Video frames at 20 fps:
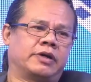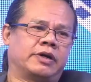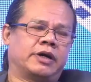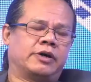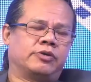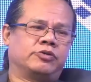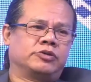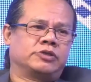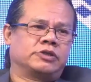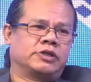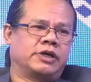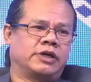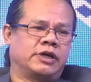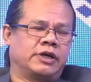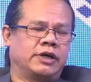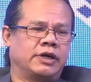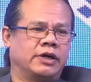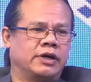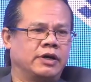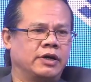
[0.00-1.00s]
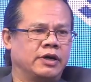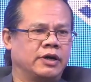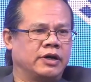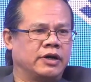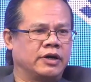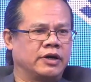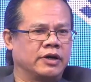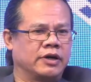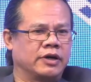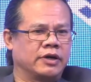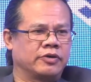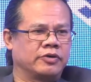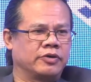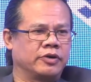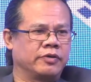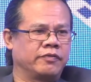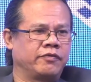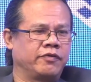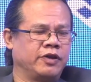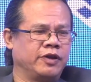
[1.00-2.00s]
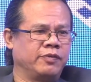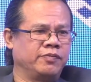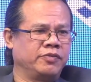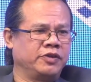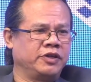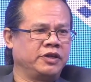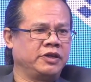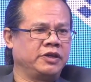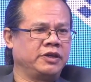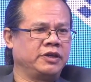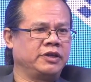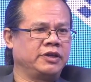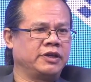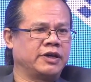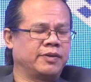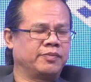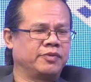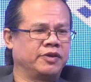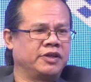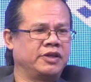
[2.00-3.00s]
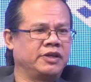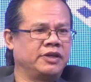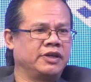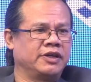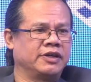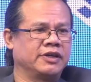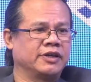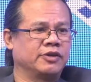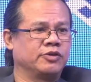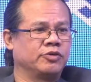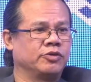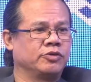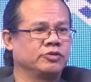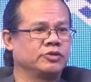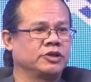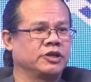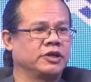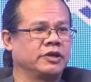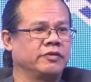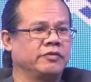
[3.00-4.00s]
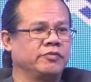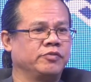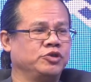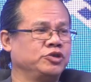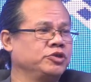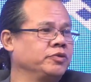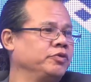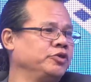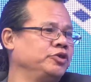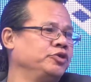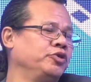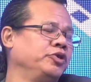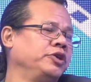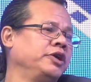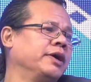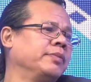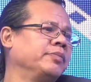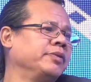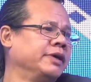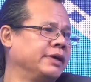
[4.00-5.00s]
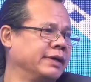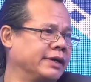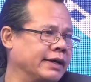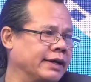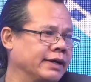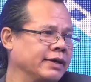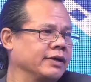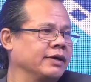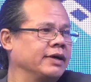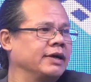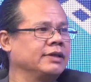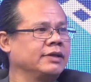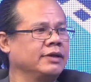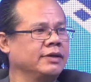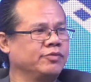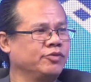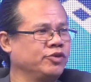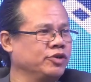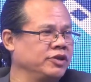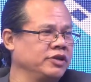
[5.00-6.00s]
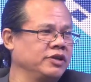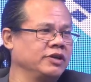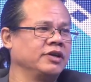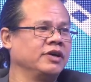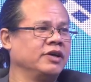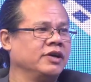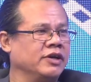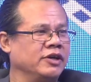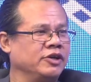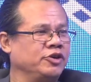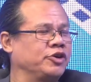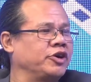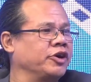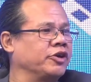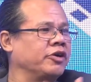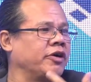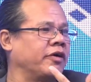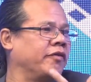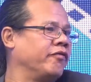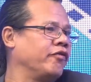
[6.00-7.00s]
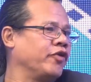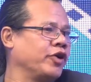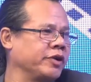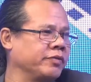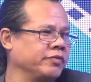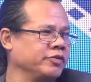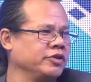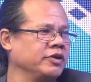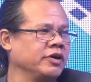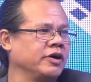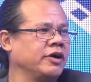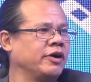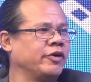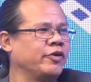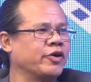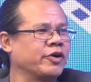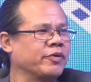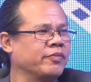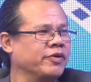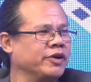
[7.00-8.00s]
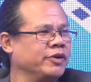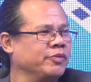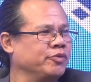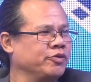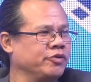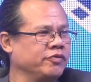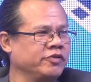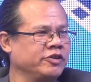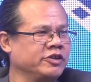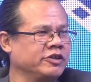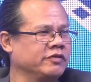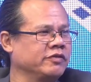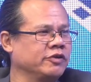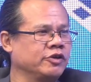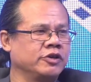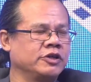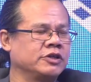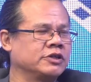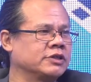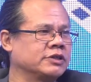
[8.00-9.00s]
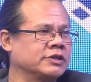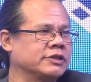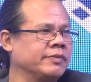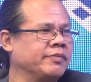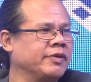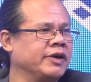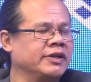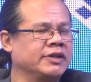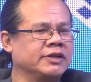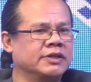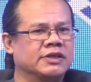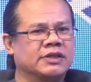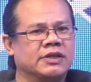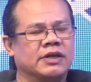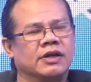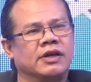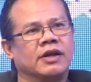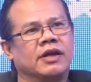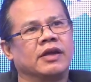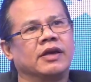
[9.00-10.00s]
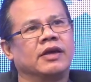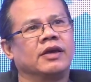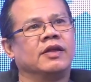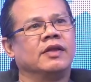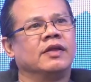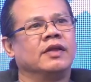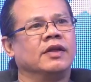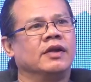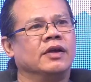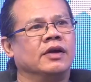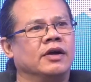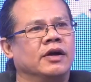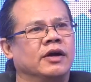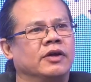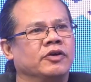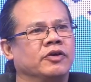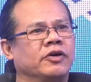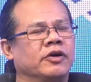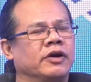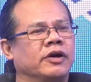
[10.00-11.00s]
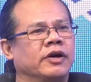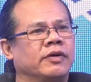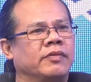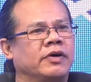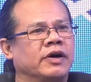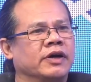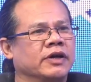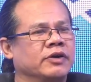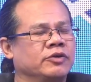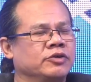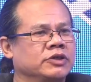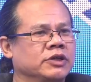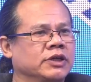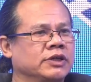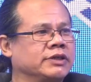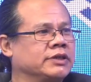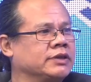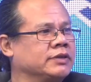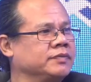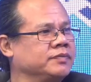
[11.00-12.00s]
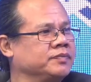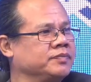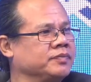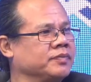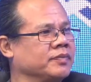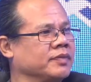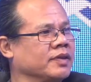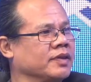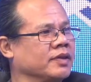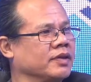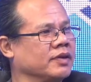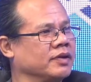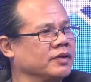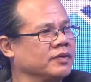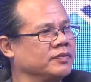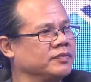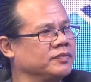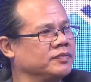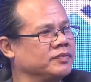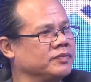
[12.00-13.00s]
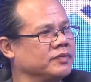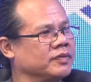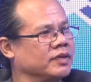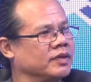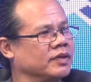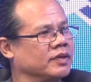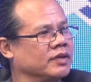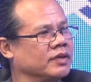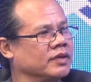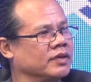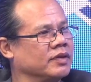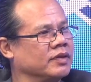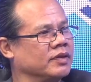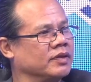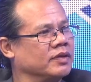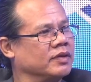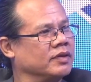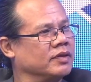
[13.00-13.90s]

I would say uh, film di amdi yeng dado jiki music video di am yenge. Hadi mo di. You cannot avoid me, uh, our Manipuri music video. It's tremendous. I think. I think. I think. I think. I think.